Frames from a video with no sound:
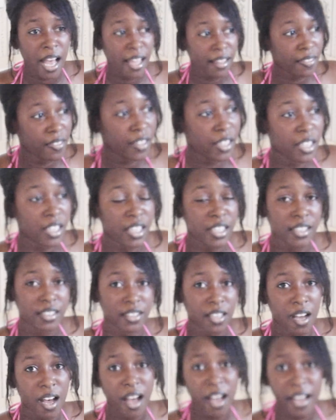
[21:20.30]
I think
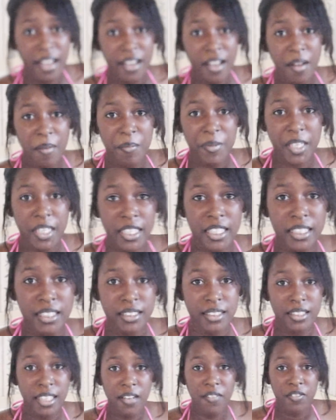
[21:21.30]
he's hot. I mean,
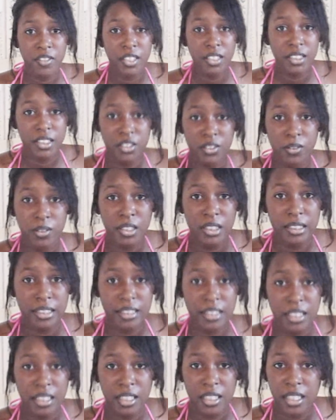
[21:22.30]
he's definitely doing his
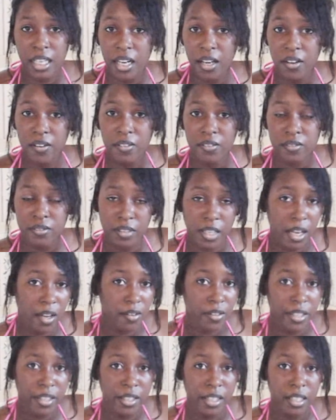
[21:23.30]
thing out
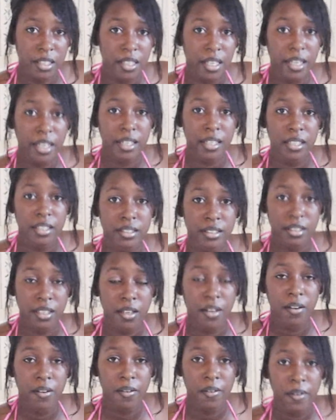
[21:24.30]
out here in Atlanta. What about 2
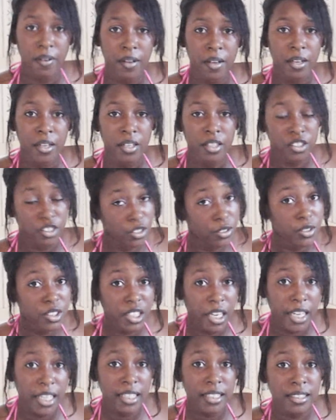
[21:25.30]
Chainz? 2
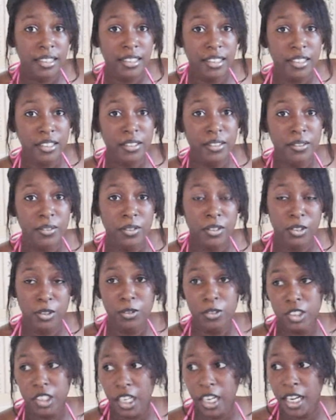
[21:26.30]
Chainz too.
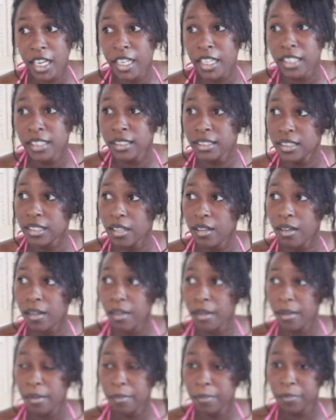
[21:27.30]
2 Chainz,
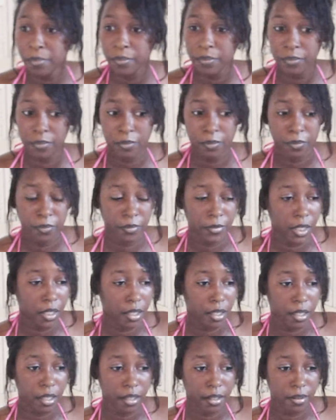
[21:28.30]
um,
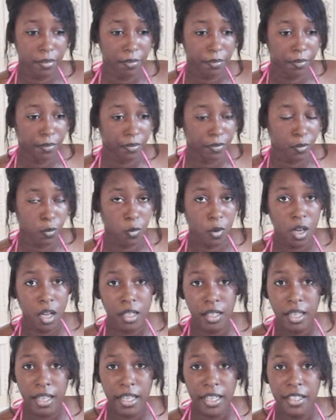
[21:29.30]
uh,
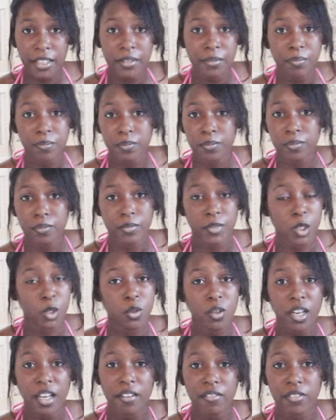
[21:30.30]
Wale,
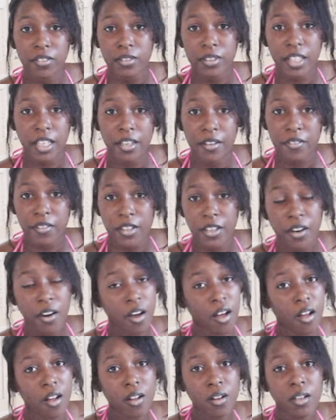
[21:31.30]
whoever. Okay. They're they're
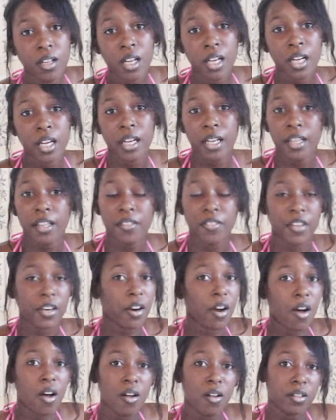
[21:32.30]
all
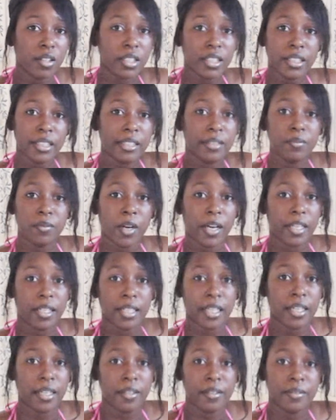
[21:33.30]
they're all good right
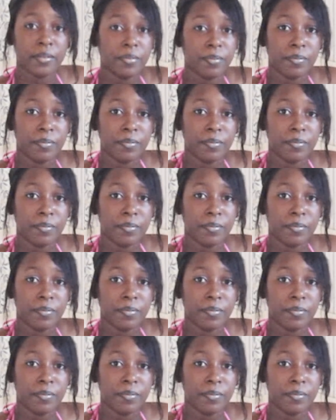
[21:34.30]
now.